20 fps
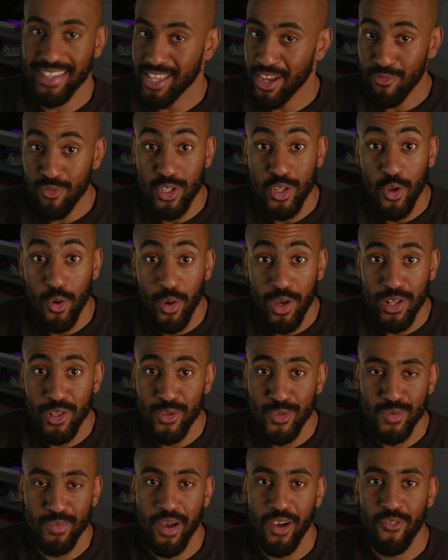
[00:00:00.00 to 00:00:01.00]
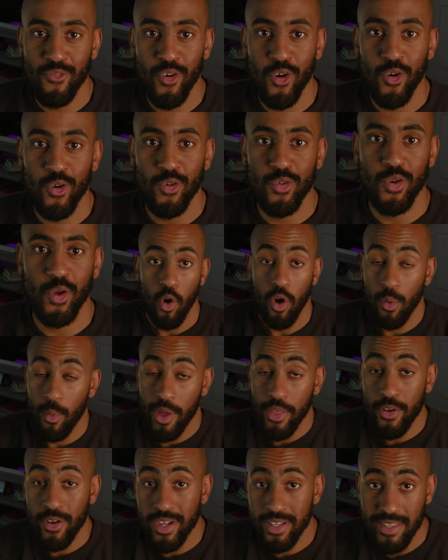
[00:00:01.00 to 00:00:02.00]
I definitely don't want to lose my phone, or
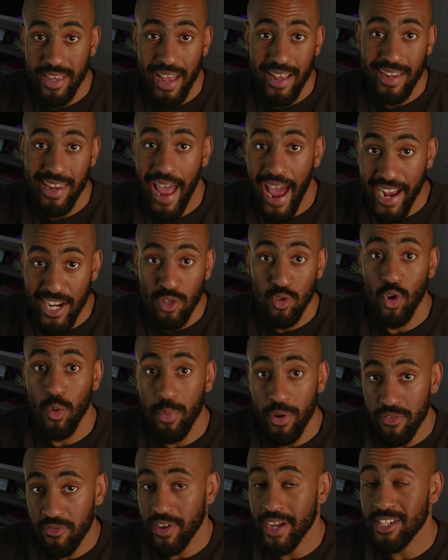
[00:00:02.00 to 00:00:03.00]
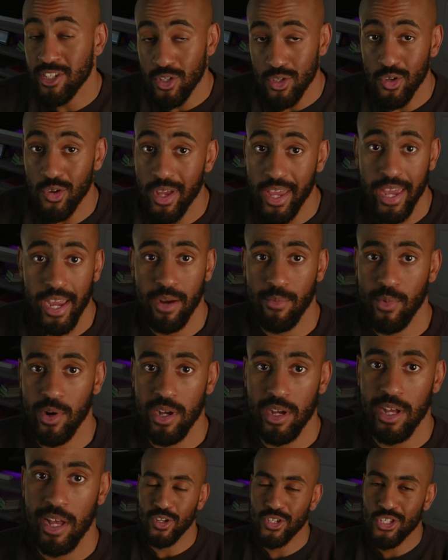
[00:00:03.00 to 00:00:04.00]
whether it's an actual professional
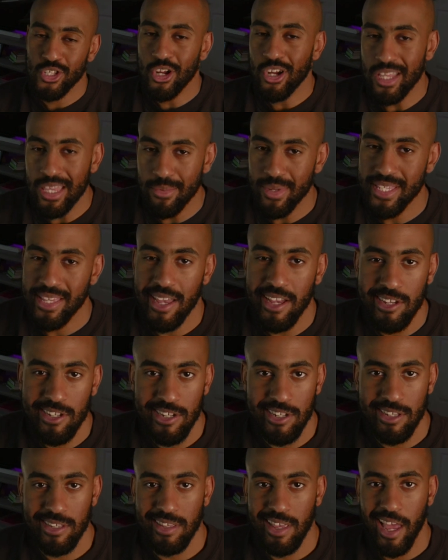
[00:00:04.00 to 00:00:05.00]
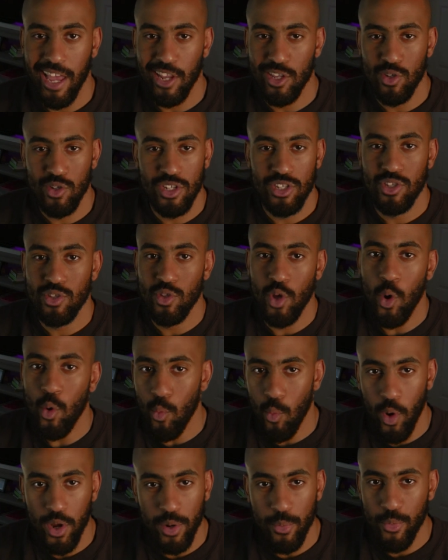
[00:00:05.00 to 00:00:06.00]
camera. There's certain limitations and you just
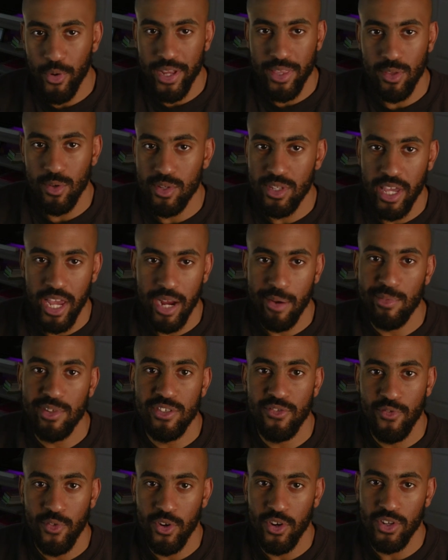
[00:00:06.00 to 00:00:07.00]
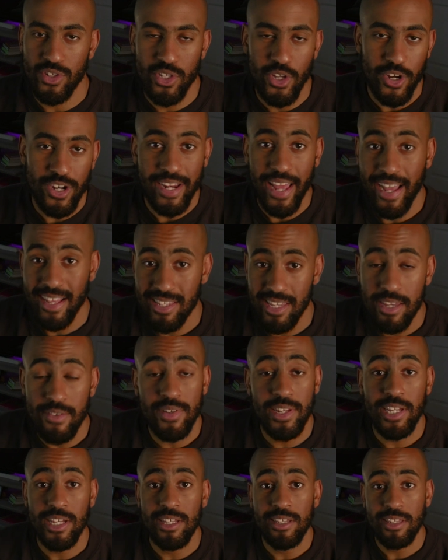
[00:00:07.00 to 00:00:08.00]
don't want to bring those cameras for certain
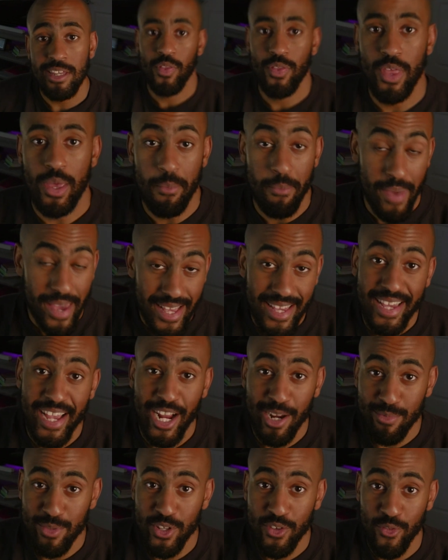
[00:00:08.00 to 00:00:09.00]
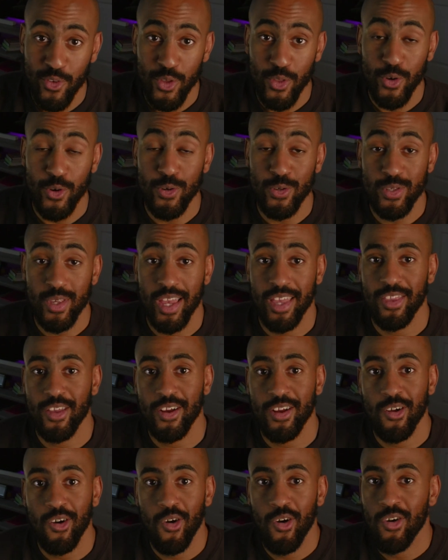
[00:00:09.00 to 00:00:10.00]
activities. They make cameras for those and
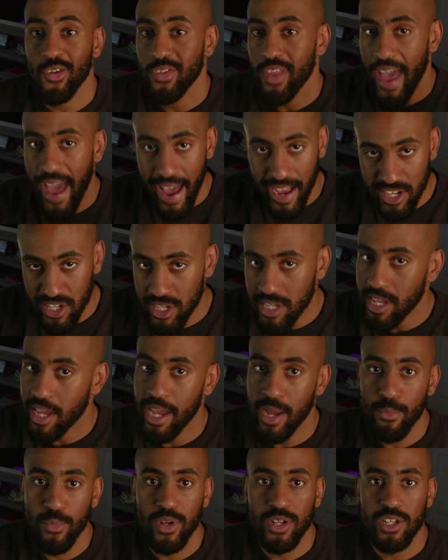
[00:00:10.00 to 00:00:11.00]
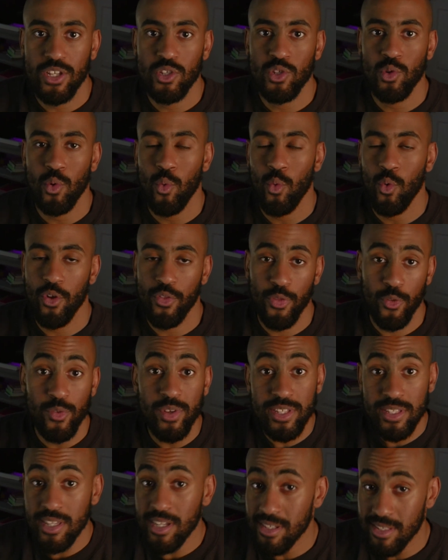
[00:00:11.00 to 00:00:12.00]
they're called action cameras or
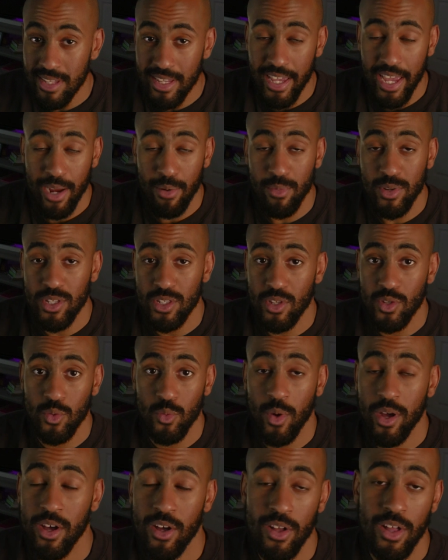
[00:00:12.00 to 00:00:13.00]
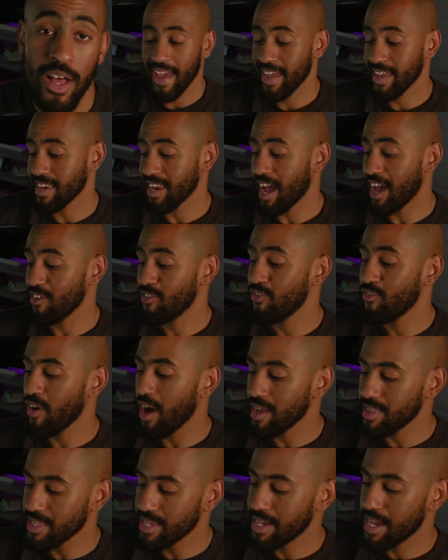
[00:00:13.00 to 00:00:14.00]
360 cameras as well. And I
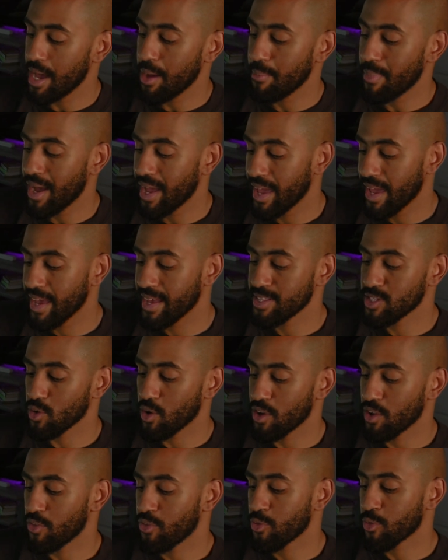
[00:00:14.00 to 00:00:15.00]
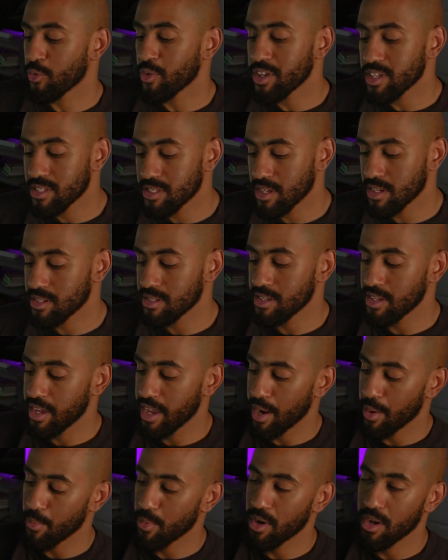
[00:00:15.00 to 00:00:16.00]
finally got my hands on a 360
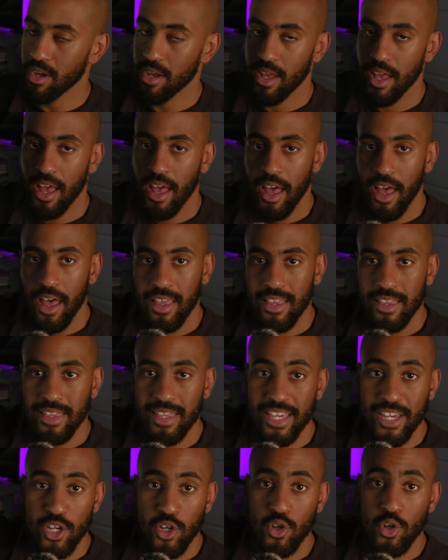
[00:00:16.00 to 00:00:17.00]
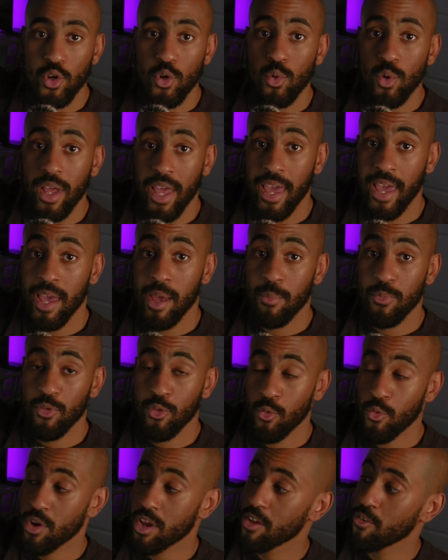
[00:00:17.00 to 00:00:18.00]
camera, the QooCam
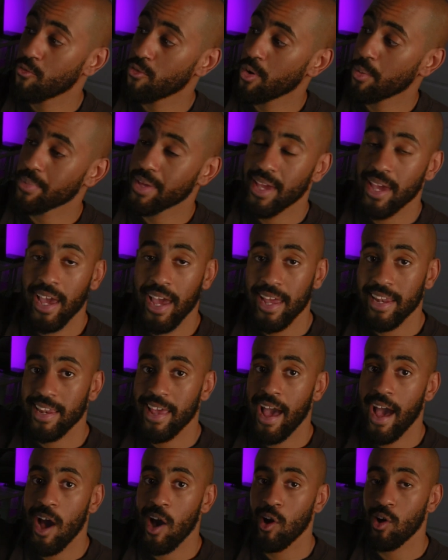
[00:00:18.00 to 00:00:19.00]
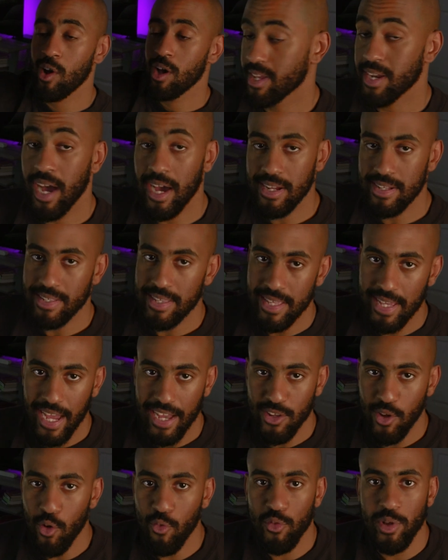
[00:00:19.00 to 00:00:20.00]
3 from Kandao. And honestly,
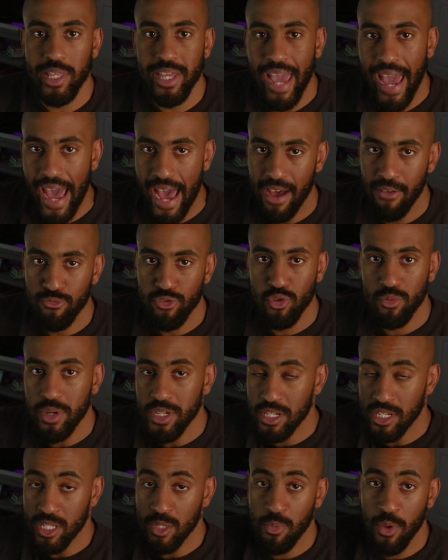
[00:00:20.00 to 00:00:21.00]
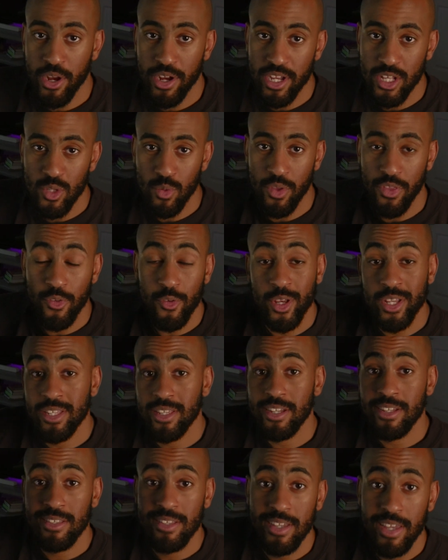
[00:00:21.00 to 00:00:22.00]
I don't really have too much experience with
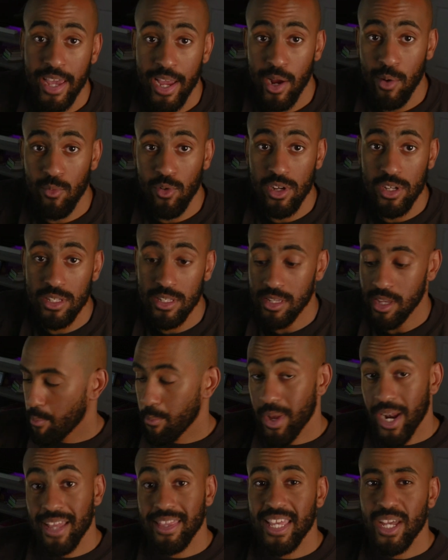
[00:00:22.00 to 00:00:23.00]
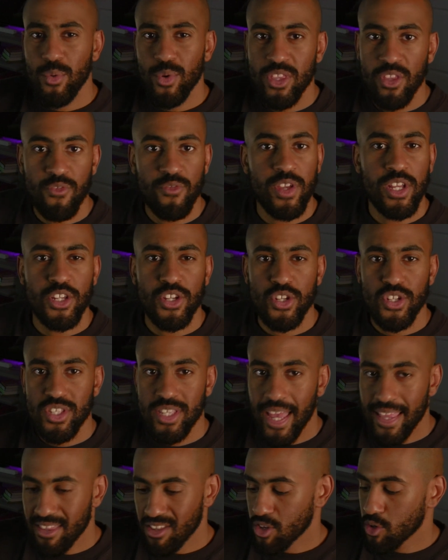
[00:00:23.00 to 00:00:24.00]
360 cameras, but I think with the features
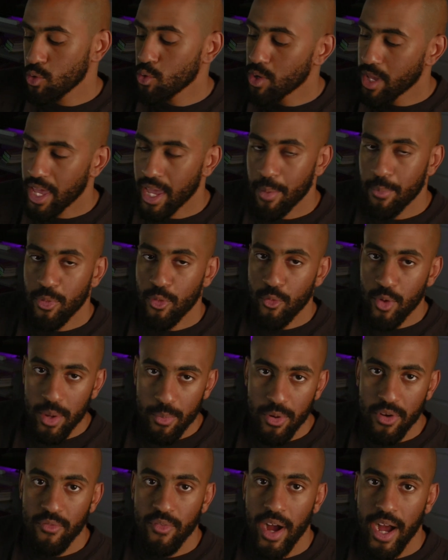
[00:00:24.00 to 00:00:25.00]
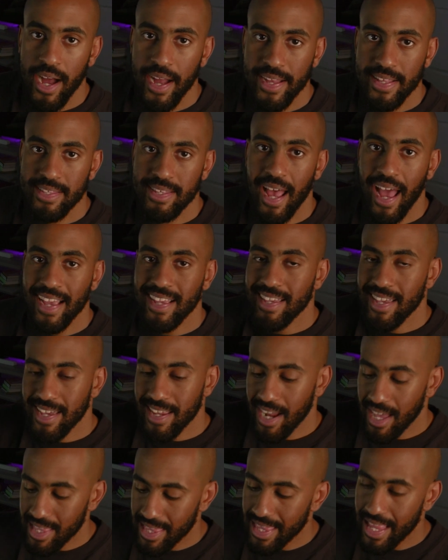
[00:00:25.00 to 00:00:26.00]
that the QooCam 3 provides, I can
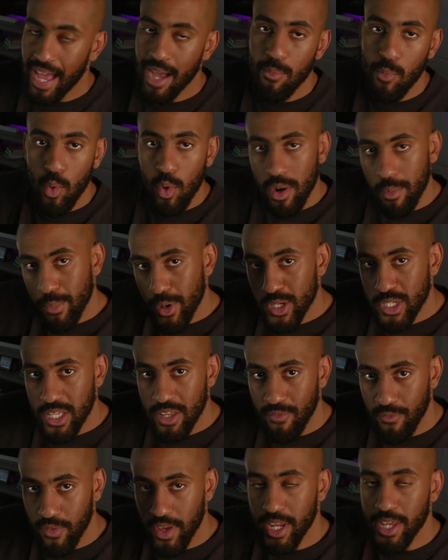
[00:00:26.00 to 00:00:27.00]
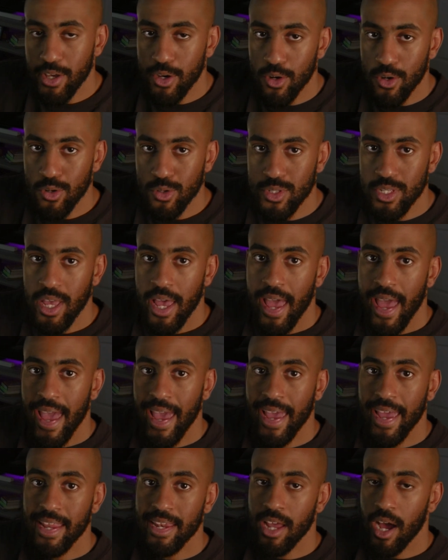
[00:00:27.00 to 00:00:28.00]
get a lot more immersive videos
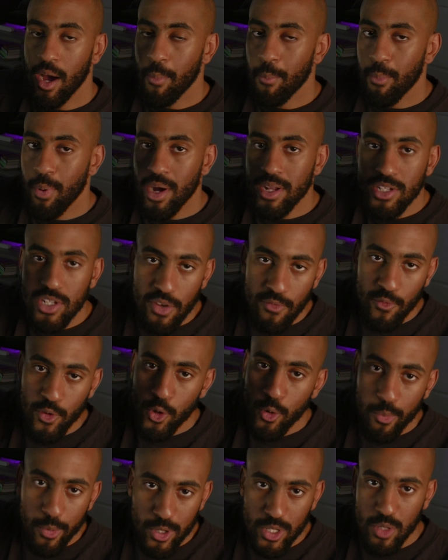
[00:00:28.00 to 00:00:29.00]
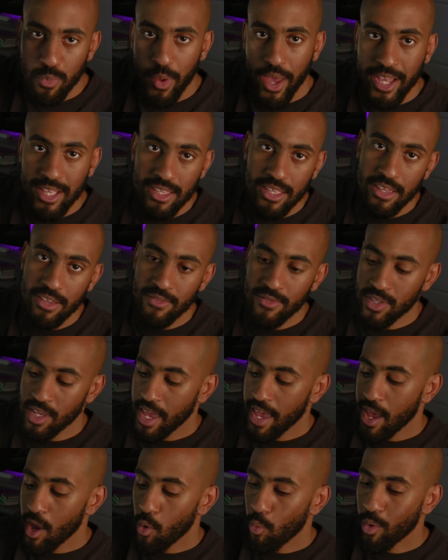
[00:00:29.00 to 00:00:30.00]
and a bunch of new perspectives
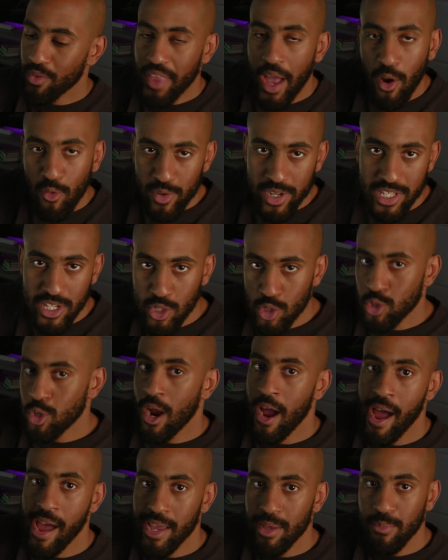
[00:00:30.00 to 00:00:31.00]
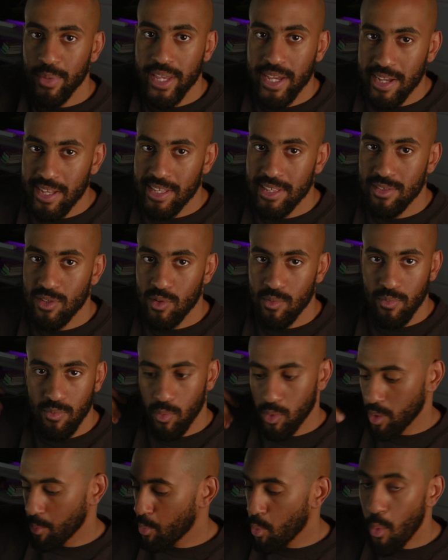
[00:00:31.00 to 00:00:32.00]
without really trying, because
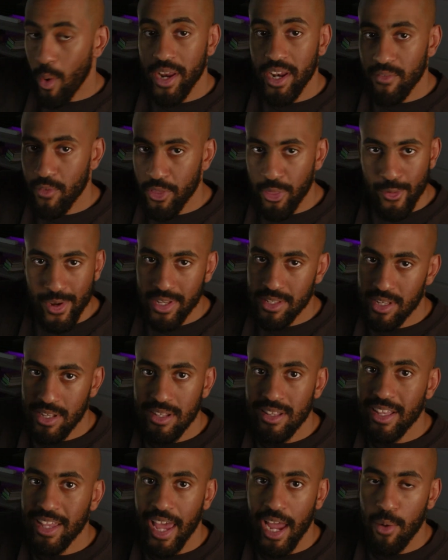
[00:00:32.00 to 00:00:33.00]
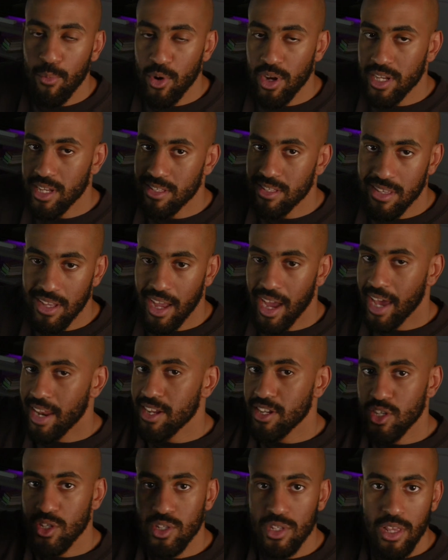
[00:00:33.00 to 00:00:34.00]
the point of a 360 camera to kind
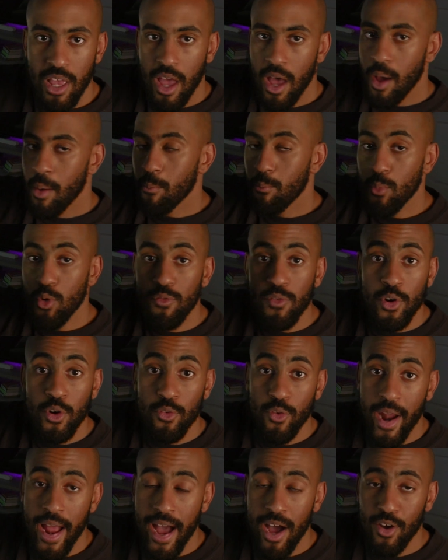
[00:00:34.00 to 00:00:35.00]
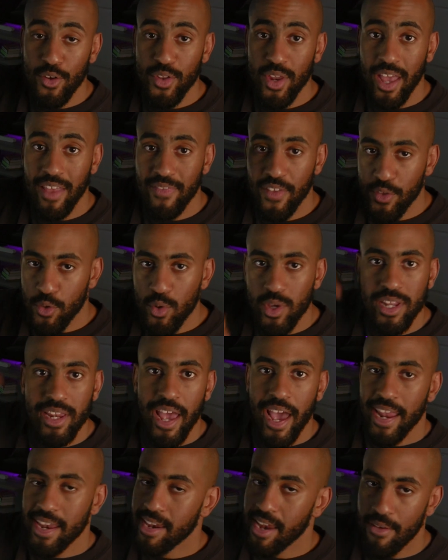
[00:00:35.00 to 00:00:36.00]
of just move it around and then you
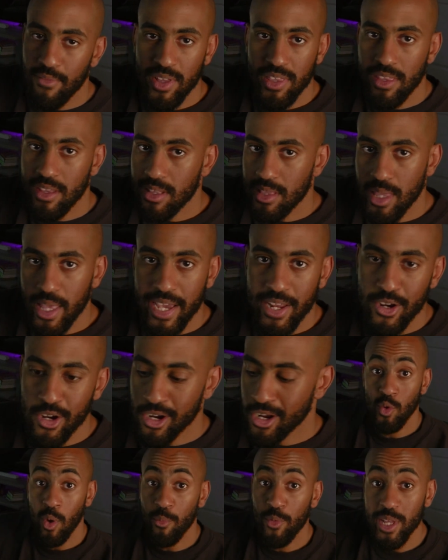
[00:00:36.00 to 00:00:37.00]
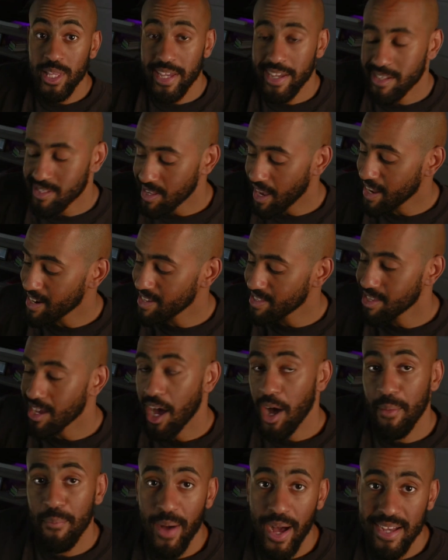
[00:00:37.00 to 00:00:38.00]
can edit everything later. So I'm really excited to
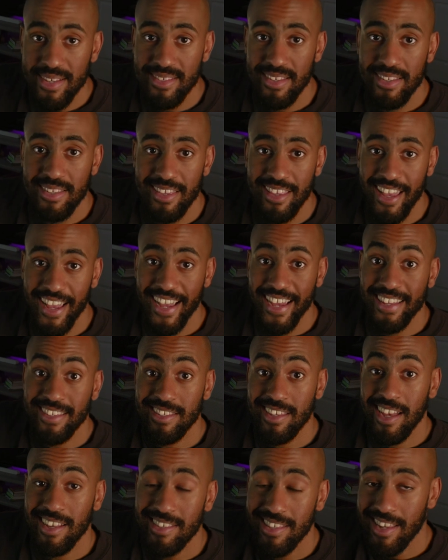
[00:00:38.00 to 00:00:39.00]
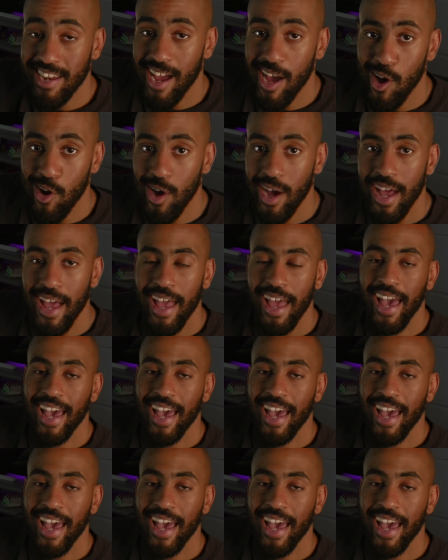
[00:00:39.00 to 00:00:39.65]
unbox this thing and test it out.